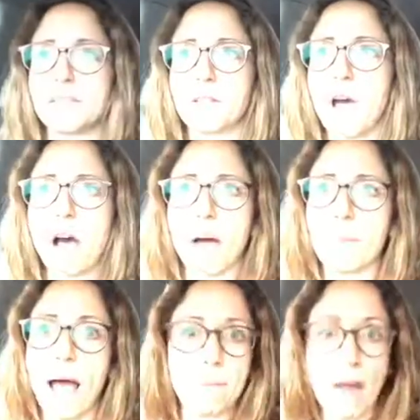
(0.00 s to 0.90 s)

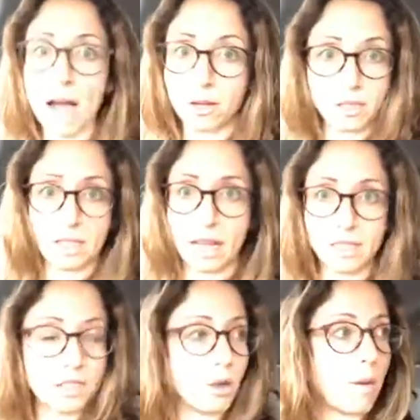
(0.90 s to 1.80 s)
I'm not using that
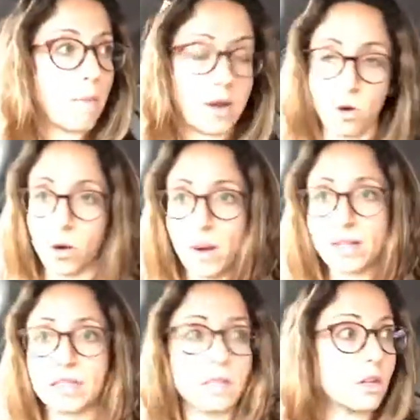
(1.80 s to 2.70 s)
dish soap on my
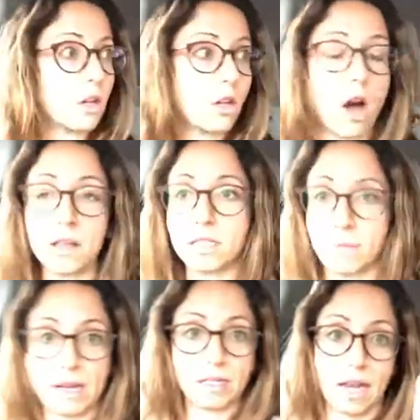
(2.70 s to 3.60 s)
Norwex cloths
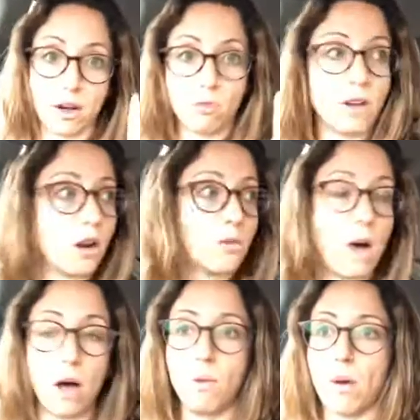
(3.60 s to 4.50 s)
because I know darn
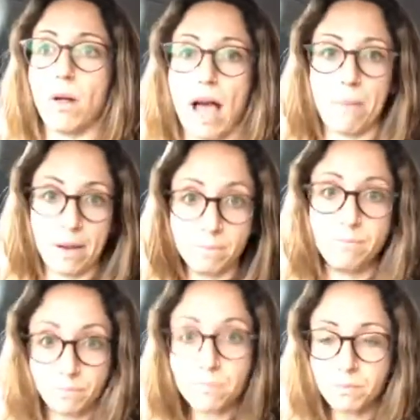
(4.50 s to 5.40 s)
well what will happen.
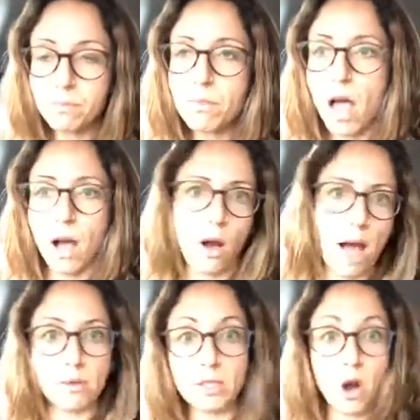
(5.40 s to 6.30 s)

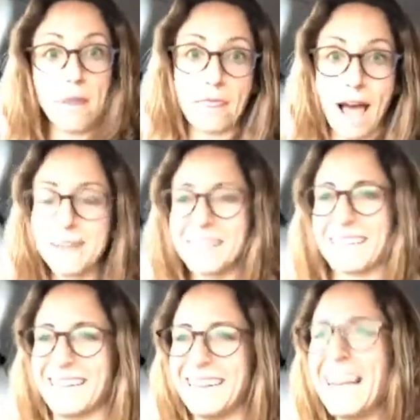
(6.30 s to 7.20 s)
I was taught that
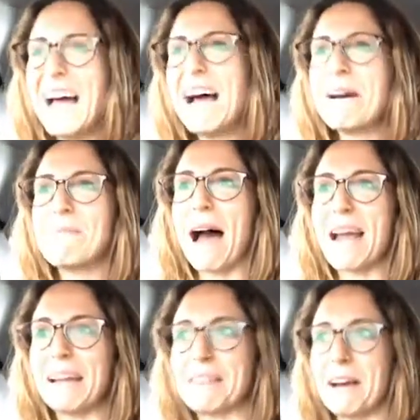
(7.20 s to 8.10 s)

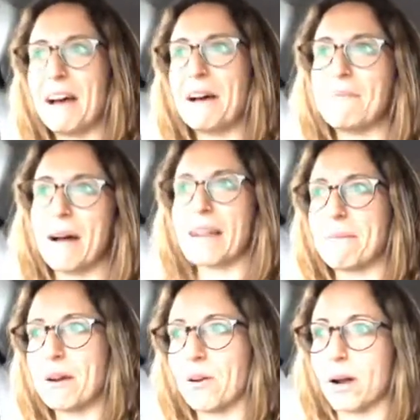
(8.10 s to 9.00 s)
by
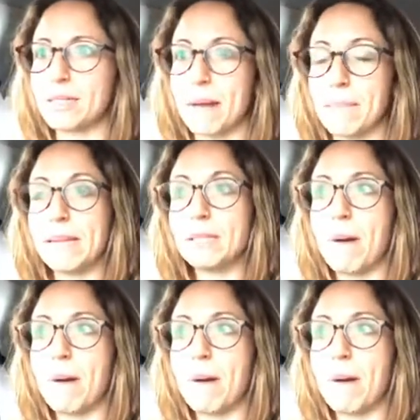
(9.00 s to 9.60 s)
my Norwex babies.